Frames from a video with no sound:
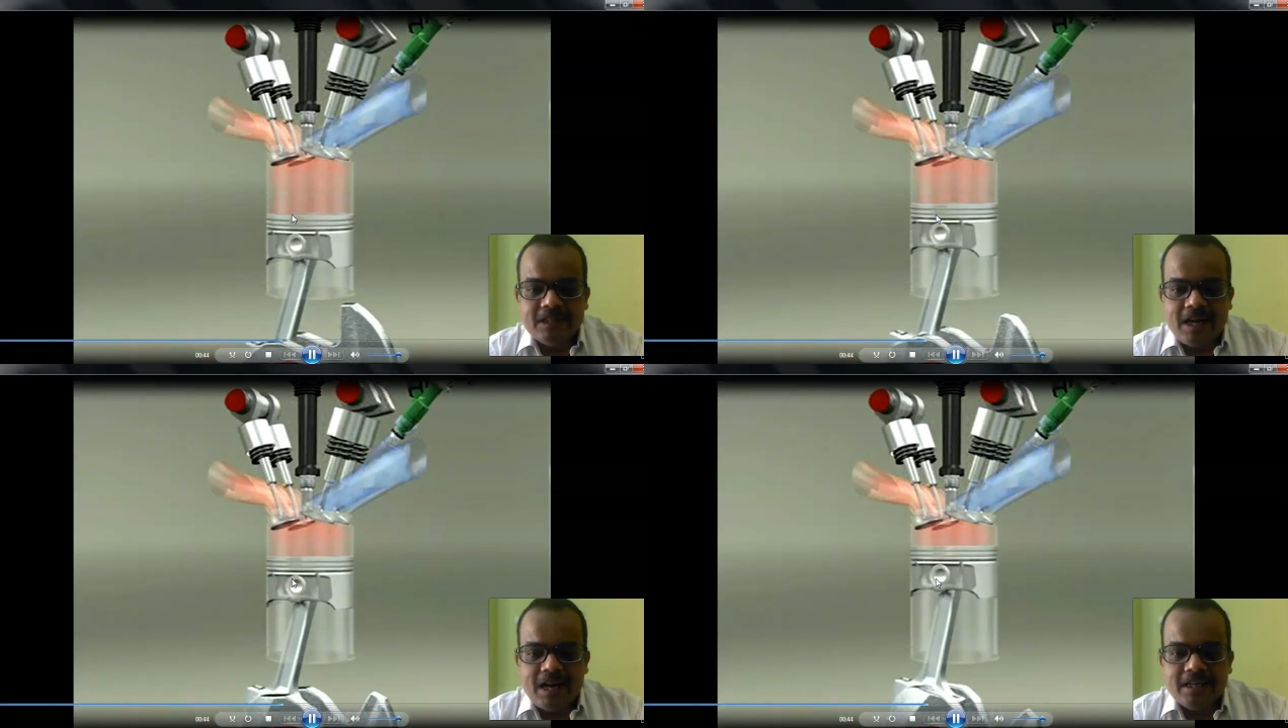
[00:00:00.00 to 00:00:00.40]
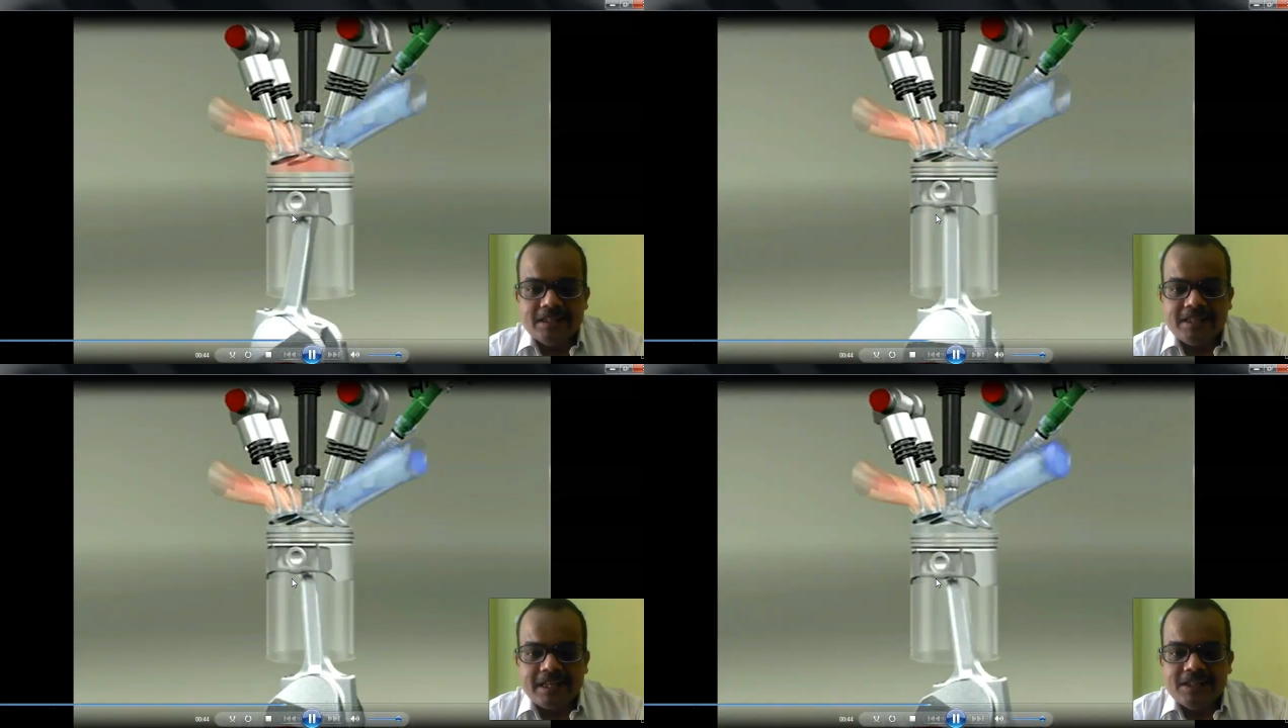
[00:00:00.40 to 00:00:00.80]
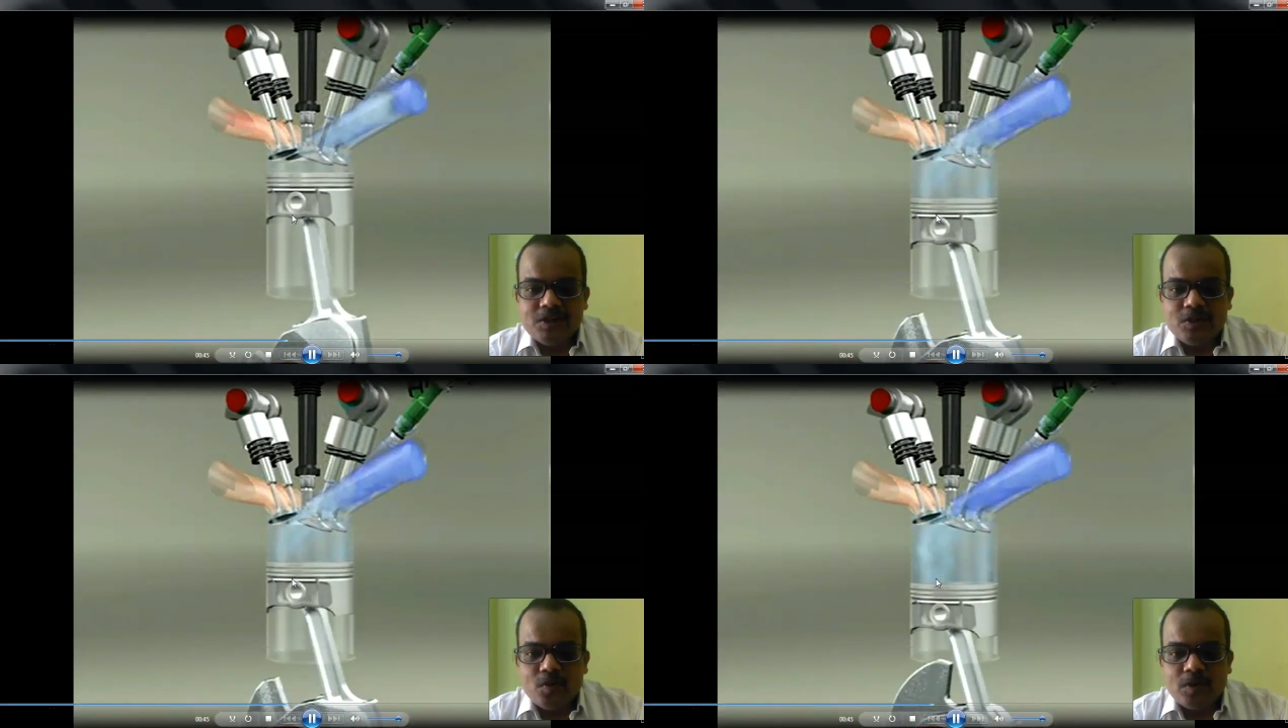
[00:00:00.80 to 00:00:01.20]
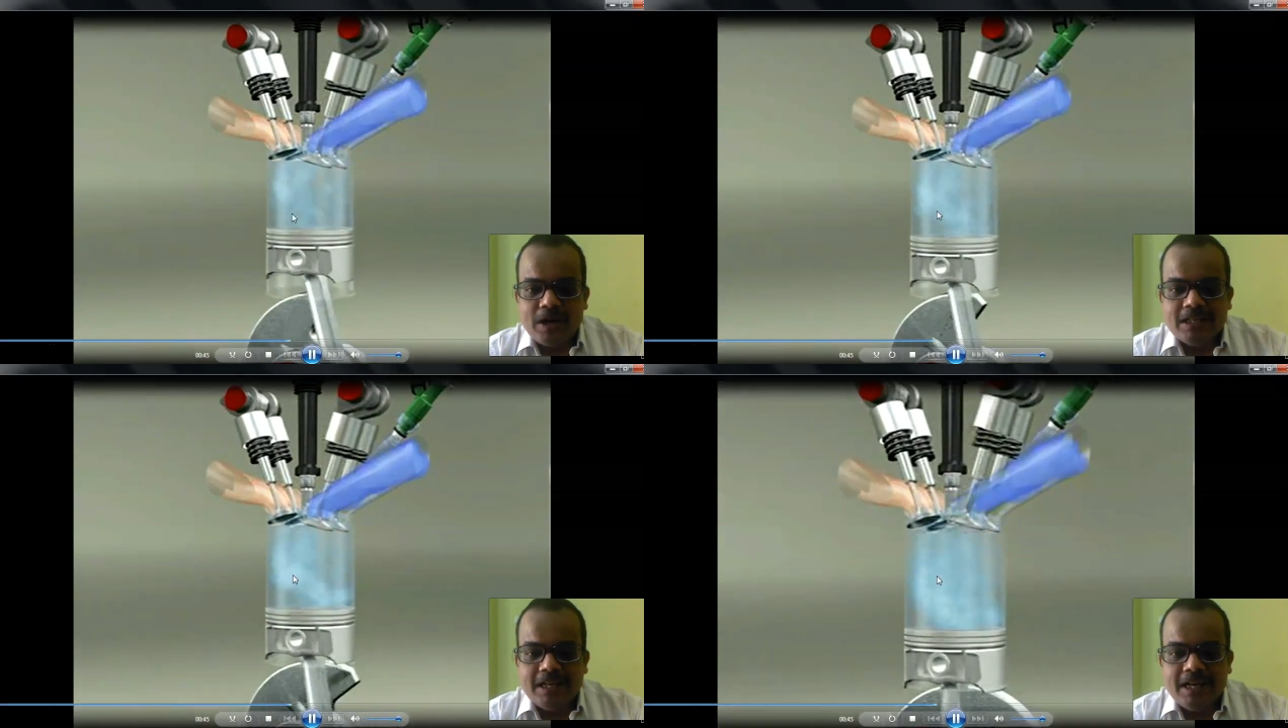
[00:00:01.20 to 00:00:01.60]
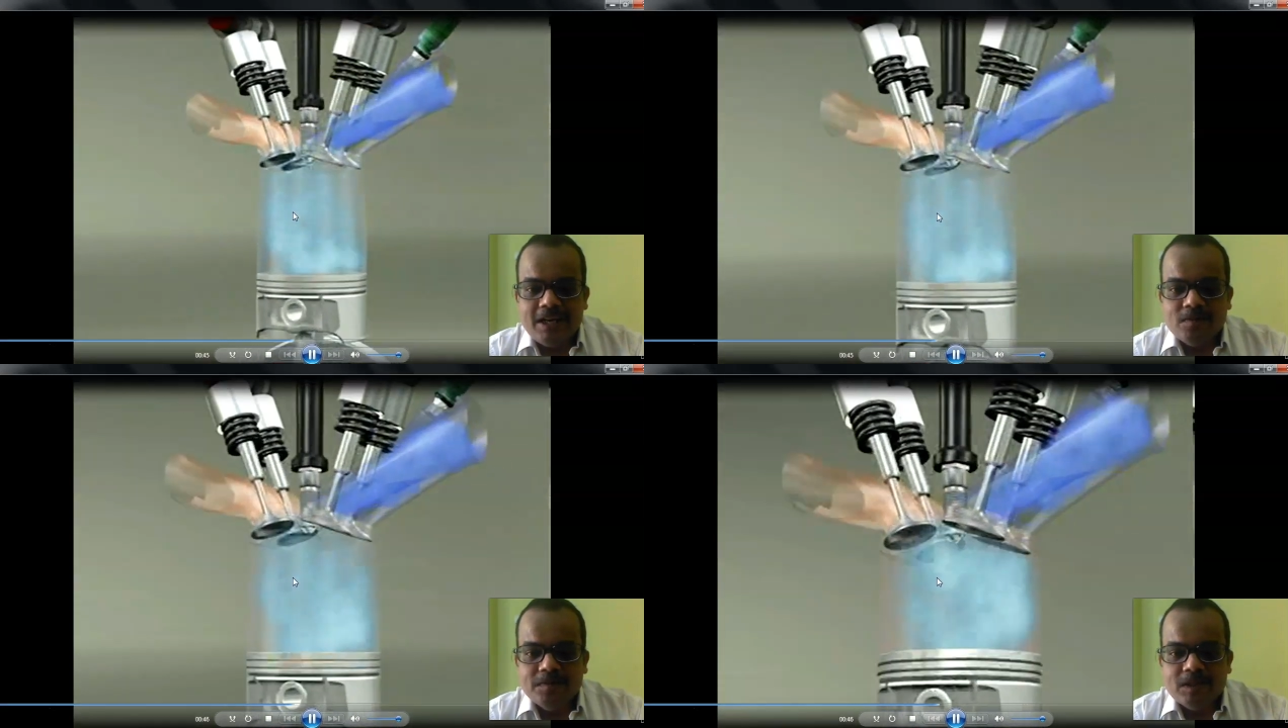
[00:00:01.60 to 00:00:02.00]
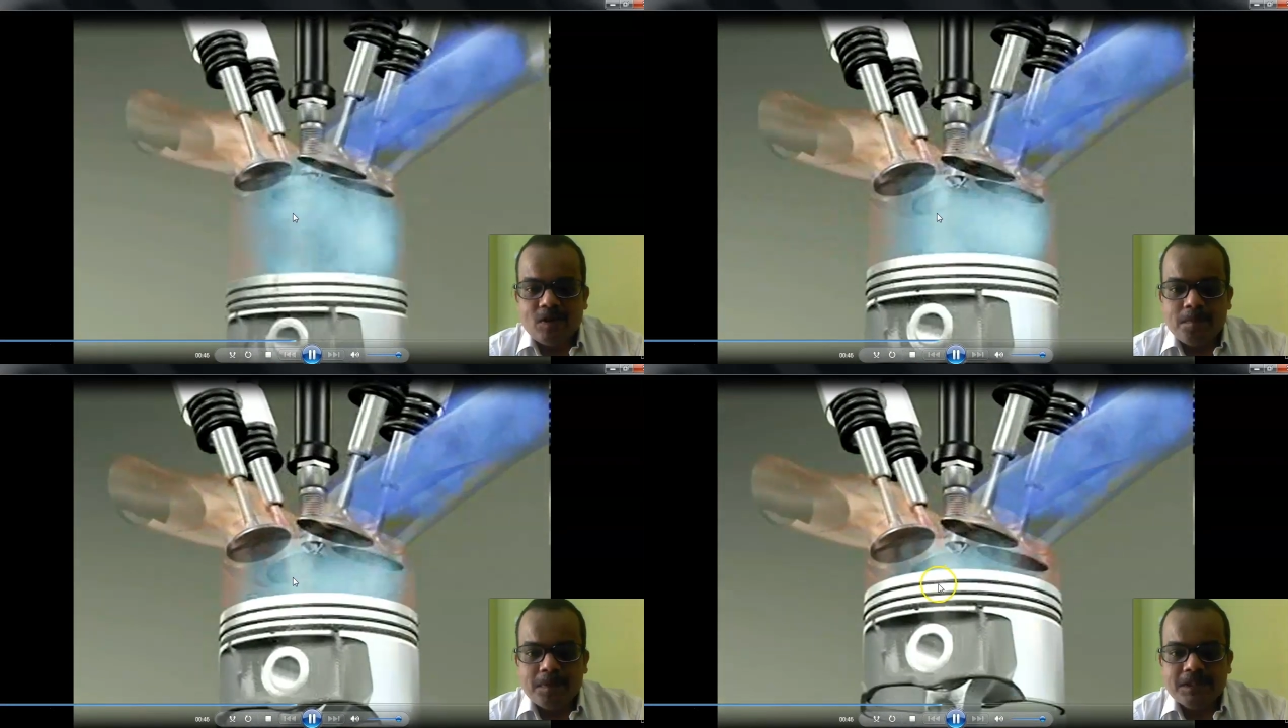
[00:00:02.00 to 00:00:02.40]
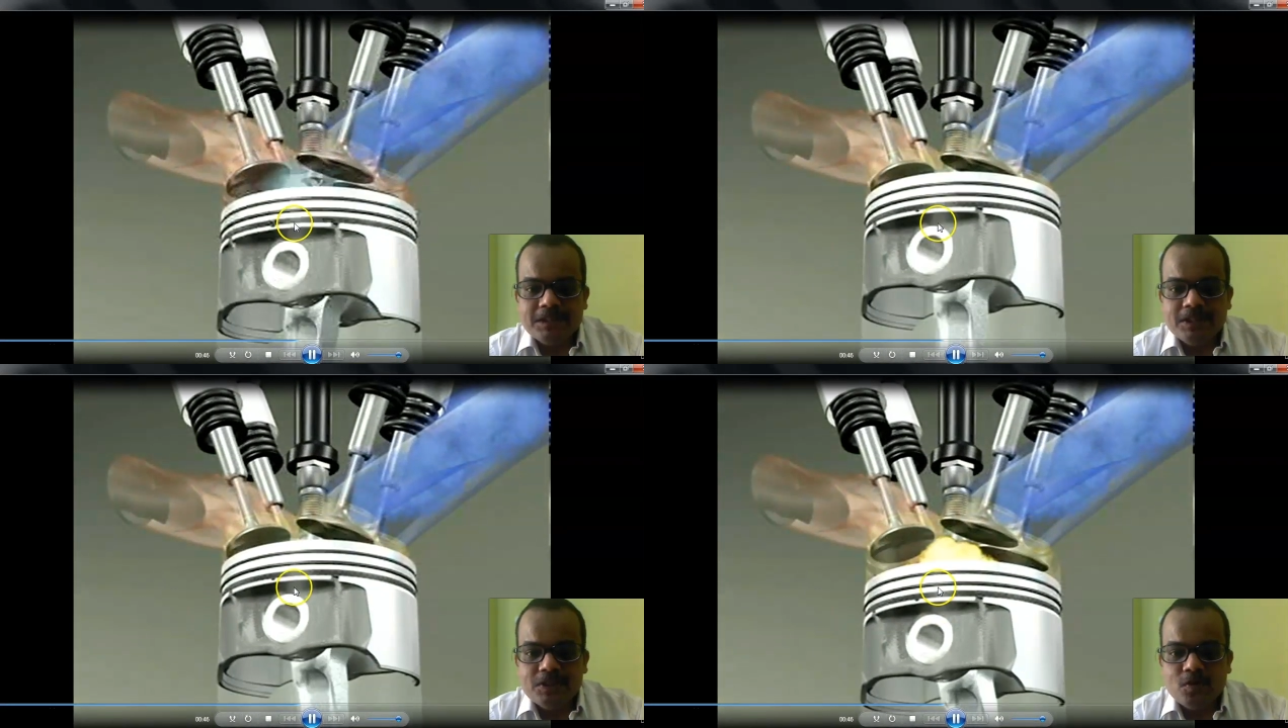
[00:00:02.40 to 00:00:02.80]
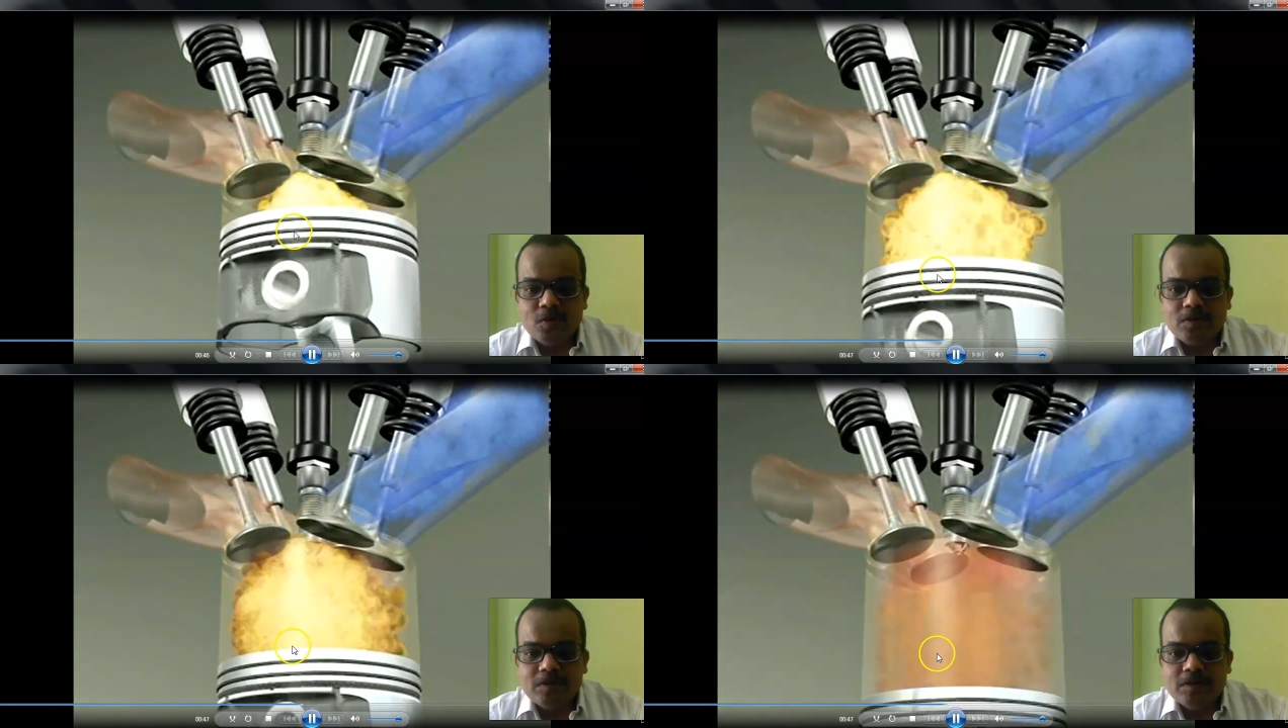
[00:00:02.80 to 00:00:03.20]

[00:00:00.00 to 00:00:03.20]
And second stroke, at the end of the compression stroke,